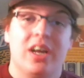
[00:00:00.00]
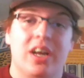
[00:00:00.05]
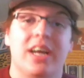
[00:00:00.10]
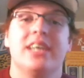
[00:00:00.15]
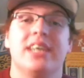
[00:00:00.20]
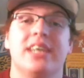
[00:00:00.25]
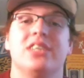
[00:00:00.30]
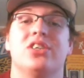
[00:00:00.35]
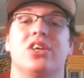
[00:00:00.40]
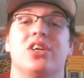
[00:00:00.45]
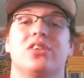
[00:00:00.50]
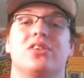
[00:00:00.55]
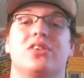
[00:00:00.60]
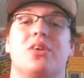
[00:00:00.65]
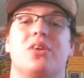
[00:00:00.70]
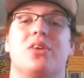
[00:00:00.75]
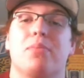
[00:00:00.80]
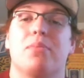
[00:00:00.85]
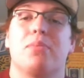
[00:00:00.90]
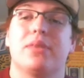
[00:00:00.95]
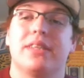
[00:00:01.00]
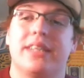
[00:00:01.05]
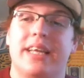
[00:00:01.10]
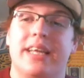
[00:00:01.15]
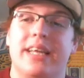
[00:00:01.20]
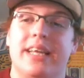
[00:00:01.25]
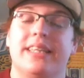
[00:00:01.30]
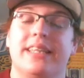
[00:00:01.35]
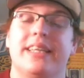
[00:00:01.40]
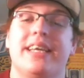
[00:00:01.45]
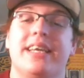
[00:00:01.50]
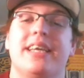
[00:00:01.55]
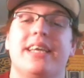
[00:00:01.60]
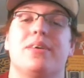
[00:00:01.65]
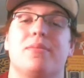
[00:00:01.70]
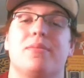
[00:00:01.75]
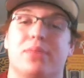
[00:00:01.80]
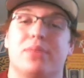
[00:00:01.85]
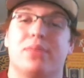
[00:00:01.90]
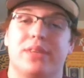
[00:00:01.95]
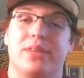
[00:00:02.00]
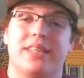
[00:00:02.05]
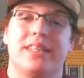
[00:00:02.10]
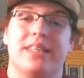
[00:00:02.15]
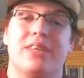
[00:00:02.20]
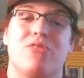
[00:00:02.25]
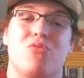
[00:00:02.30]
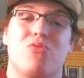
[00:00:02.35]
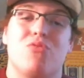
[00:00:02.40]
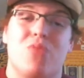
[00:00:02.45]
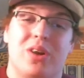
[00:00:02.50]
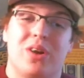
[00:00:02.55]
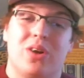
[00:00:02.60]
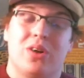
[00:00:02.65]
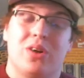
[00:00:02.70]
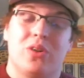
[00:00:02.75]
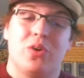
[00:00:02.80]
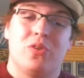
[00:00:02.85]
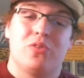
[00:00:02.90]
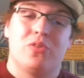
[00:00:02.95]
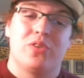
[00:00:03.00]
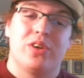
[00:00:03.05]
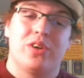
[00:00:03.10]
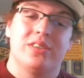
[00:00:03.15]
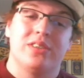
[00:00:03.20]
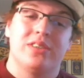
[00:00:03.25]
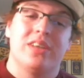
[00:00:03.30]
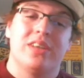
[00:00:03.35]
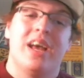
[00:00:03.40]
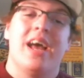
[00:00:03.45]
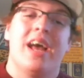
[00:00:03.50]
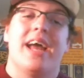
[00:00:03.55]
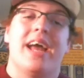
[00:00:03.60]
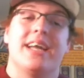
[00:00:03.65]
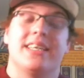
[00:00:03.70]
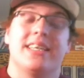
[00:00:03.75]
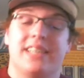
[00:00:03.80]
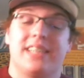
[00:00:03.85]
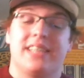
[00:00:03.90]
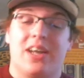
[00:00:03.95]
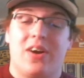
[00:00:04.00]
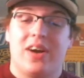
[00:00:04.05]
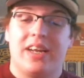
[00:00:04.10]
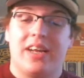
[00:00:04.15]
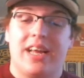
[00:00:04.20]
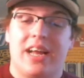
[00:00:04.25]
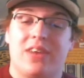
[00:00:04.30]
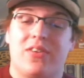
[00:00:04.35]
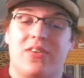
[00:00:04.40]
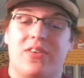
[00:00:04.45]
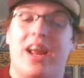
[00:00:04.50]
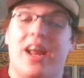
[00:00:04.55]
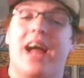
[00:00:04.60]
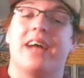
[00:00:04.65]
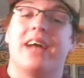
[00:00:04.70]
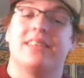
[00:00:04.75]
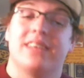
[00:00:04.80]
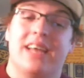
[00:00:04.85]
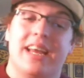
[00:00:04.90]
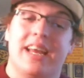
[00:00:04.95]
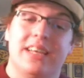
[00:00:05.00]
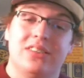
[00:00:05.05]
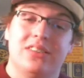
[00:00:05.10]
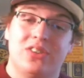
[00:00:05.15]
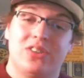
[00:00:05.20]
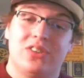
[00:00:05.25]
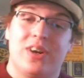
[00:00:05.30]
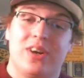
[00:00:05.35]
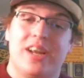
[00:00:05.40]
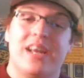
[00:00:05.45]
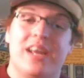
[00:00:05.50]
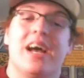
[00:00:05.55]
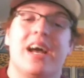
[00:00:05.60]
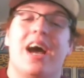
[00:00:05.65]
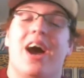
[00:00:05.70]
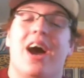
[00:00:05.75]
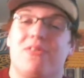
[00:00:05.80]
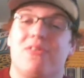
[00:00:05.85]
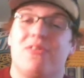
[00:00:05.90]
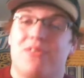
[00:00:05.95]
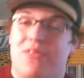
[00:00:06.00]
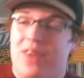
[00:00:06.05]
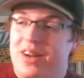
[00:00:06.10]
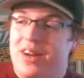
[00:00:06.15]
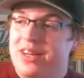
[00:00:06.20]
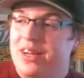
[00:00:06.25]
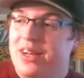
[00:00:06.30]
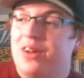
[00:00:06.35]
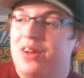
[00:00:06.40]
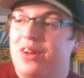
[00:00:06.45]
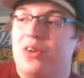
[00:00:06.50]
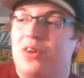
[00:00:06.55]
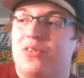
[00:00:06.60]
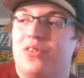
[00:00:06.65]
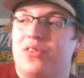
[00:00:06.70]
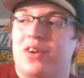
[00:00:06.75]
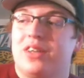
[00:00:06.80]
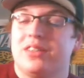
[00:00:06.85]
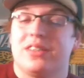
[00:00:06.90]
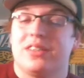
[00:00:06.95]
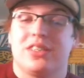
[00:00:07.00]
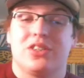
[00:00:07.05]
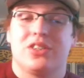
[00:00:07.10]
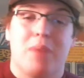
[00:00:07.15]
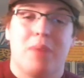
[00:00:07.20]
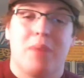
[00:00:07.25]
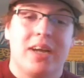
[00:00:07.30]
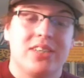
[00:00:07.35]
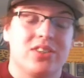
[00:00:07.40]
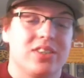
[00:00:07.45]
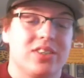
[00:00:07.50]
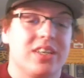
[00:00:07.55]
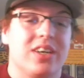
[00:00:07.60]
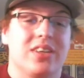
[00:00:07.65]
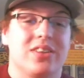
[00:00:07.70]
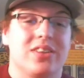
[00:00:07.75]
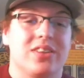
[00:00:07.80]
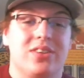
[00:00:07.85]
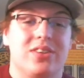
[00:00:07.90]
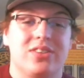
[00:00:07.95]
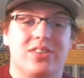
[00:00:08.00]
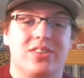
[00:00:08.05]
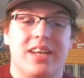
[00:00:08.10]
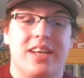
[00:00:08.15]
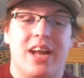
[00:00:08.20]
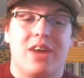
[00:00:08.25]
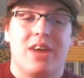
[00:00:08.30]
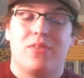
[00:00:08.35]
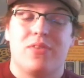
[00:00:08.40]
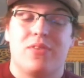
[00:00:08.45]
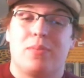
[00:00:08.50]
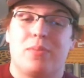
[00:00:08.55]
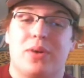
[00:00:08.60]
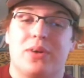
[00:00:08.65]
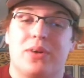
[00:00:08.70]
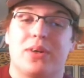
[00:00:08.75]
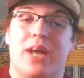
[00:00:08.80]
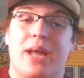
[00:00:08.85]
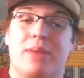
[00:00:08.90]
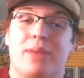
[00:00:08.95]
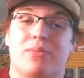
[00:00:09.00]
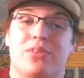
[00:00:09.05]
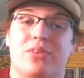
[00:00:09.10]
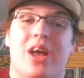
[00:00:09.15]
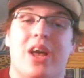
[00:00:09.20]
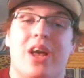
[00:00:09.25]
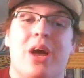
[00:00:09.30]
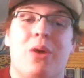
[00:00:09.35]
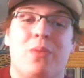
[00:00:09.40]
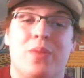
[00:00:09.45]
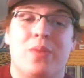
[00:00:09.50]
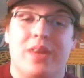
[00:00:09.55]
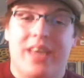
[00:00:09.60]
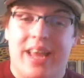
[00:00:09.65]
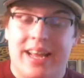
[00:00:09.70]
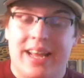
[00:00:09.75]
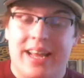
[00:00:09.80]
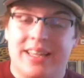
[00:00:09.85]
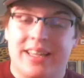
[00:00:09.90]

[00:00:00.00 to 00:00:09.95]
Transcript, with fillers: just completely, completely run all over us. And Derrick Henry has a history of running all over us, especially on Thursday night football games. We can't let